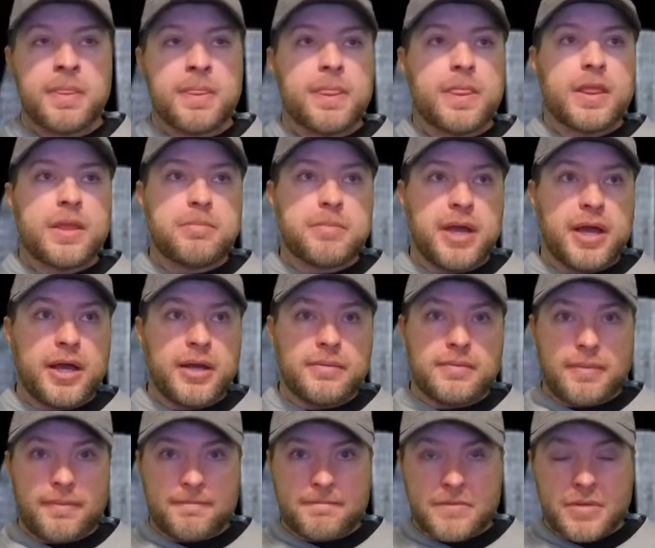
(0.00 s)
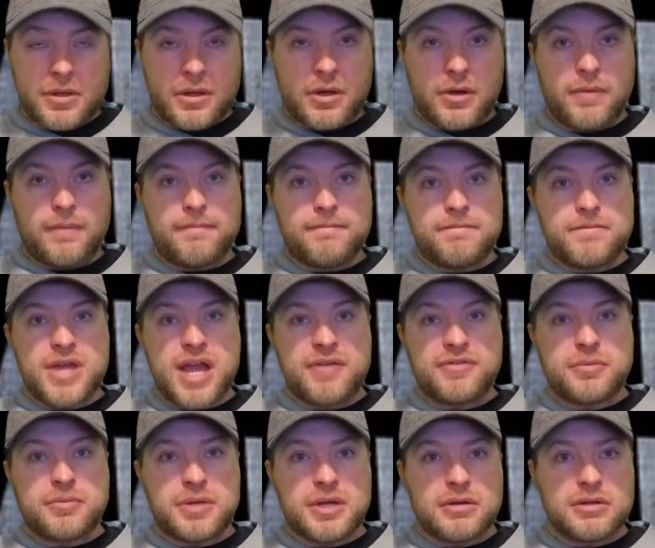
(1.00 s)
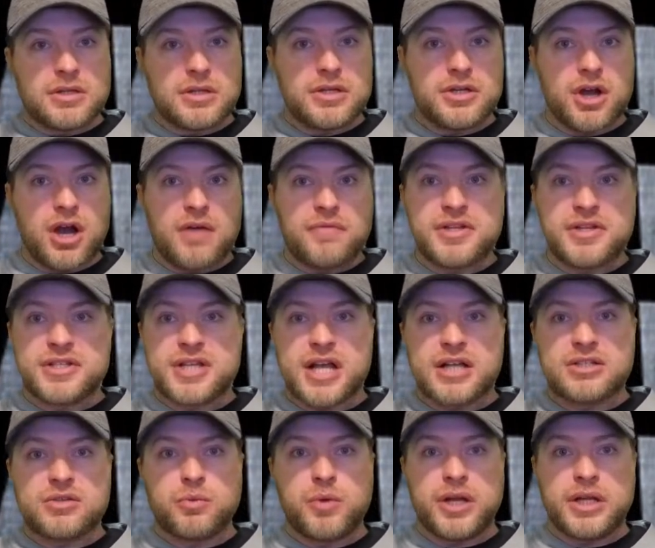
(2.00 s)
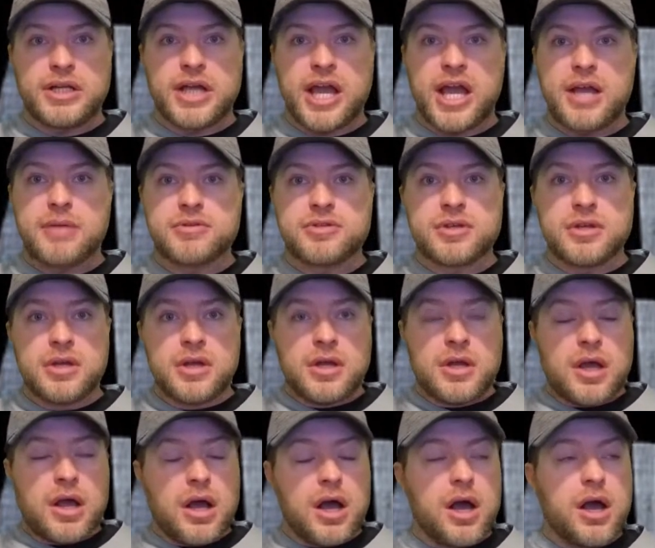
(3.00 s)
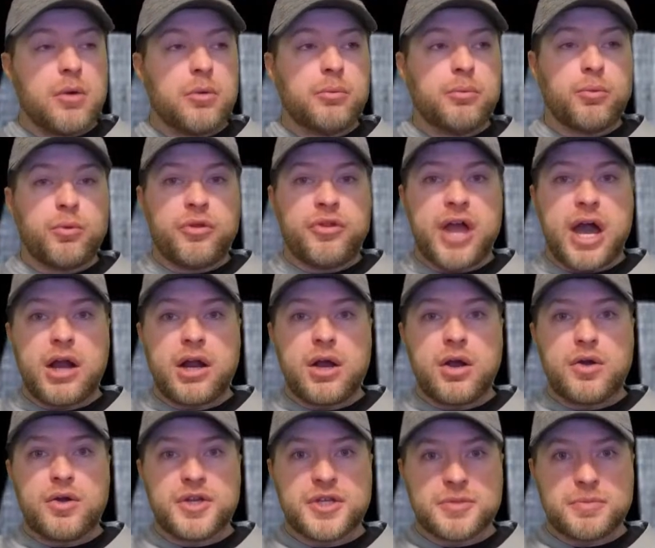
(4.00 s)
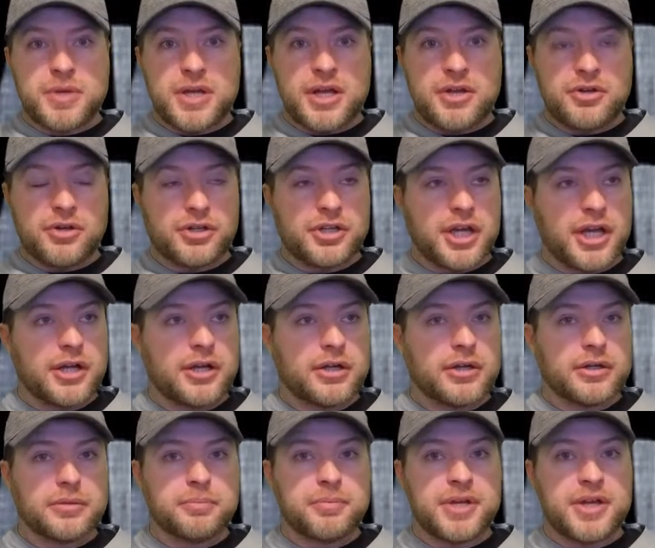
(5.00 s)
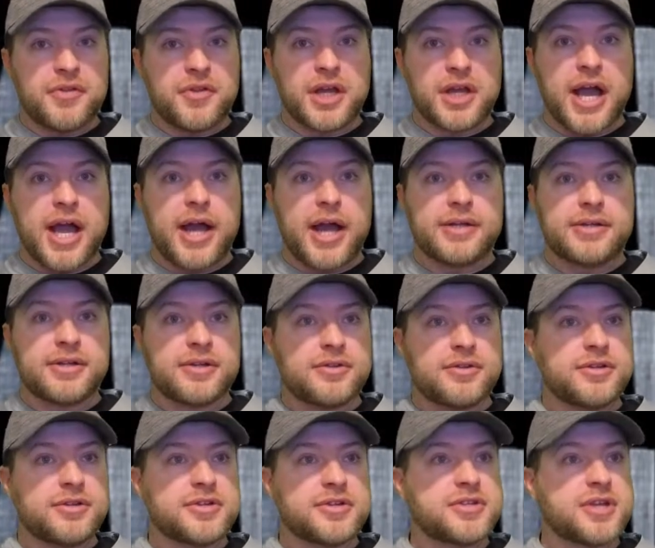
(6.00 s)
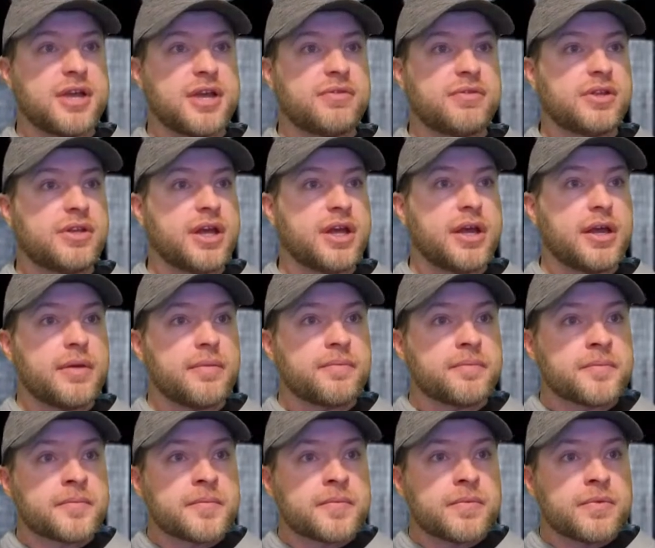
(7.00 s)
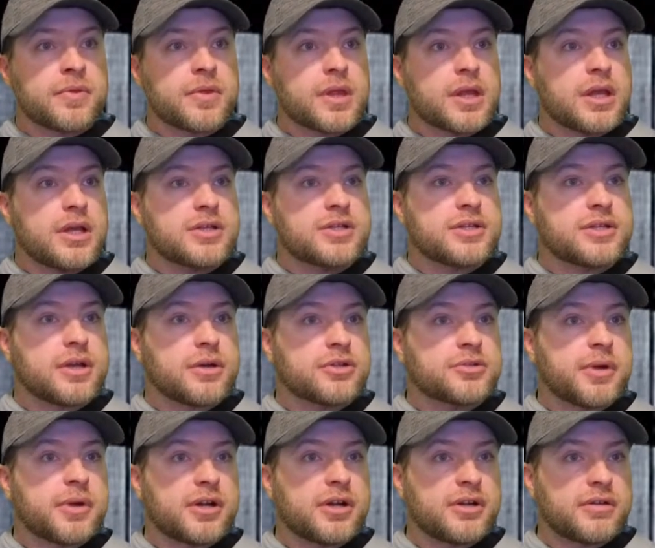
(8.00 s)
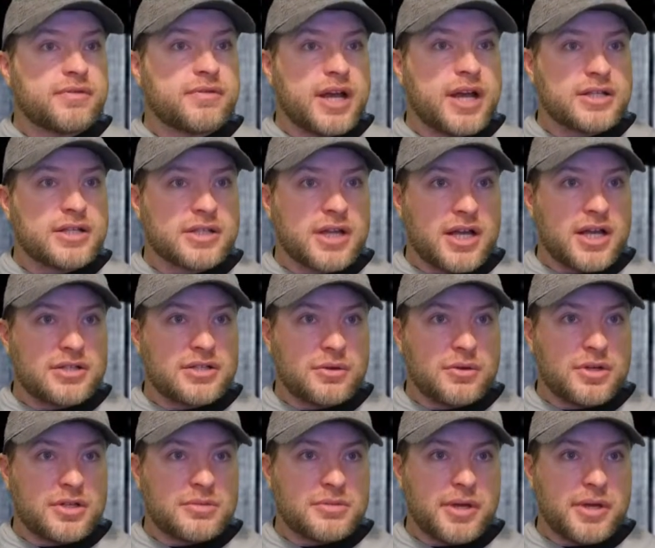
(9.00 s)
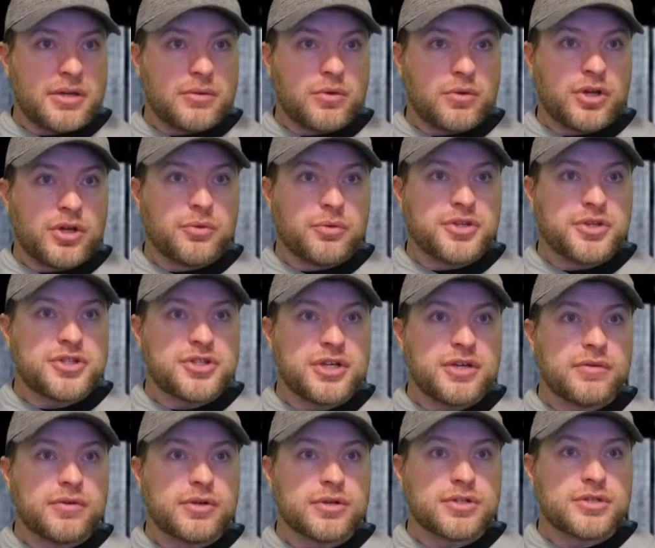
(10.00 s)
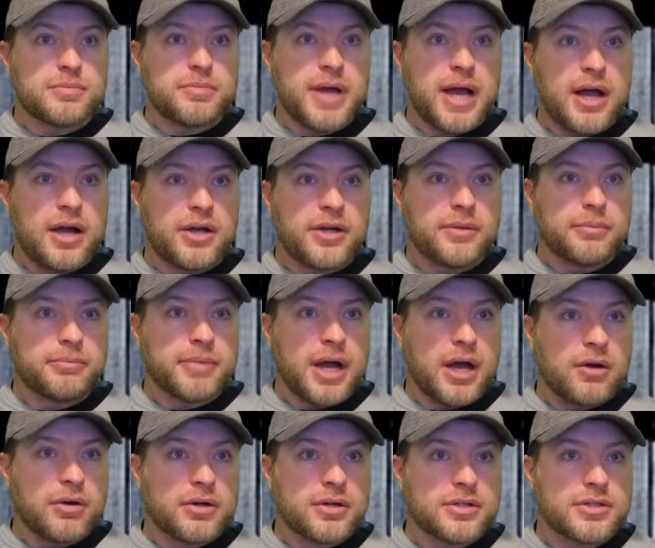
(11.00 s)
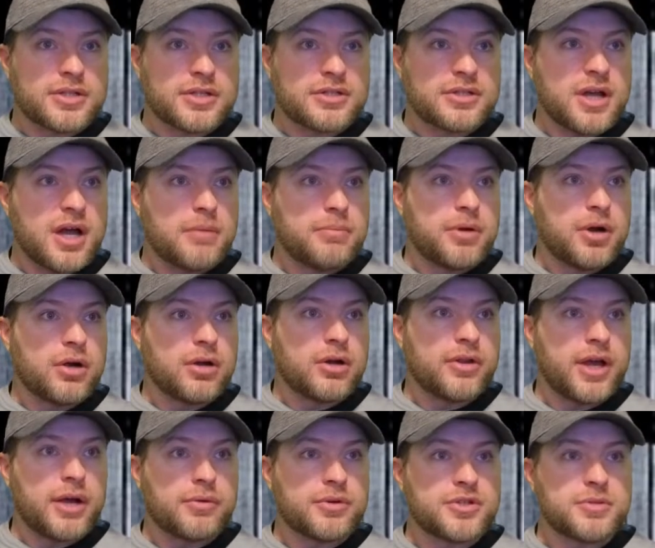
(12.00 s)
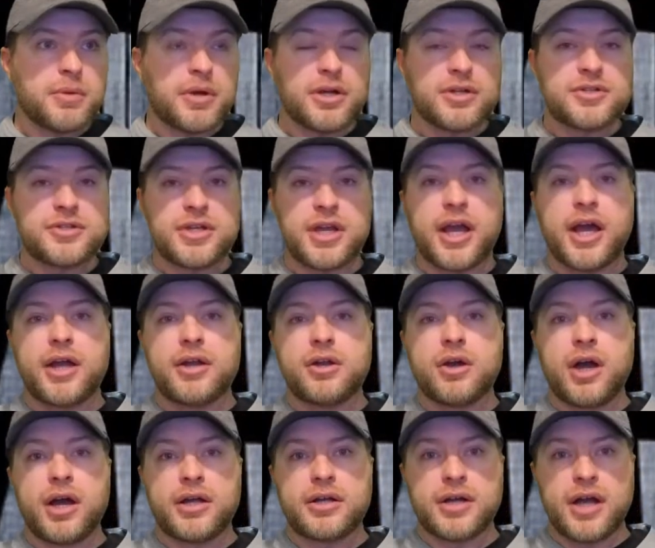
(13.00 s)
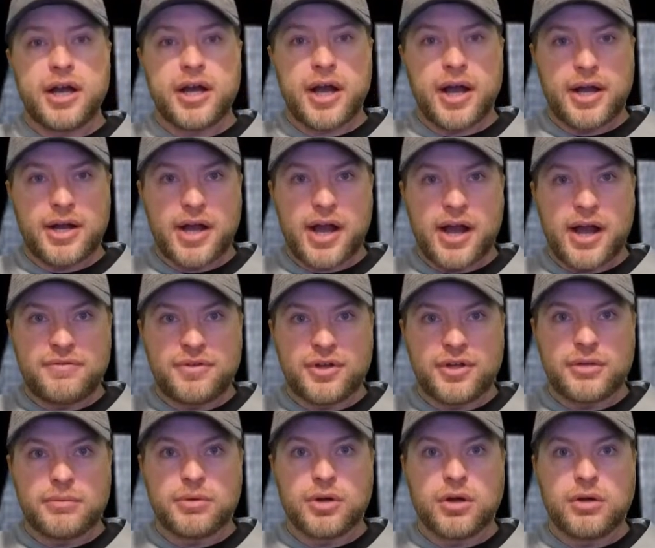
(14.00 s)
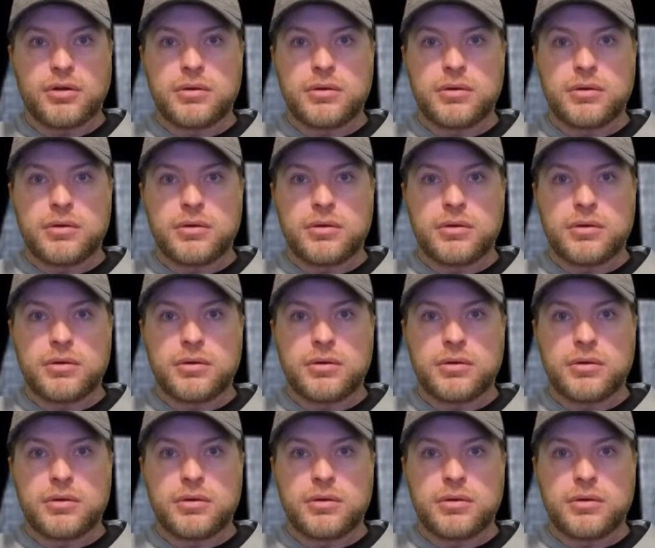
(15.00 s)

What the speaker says: man. You know, you have to be able to, your offense has to win games without it always being your kicker, being the guy to save the day. Says I was responding to fast guys don't always make good receivers. Bowers is not part of that response. Yeah, no, I feel you, bro.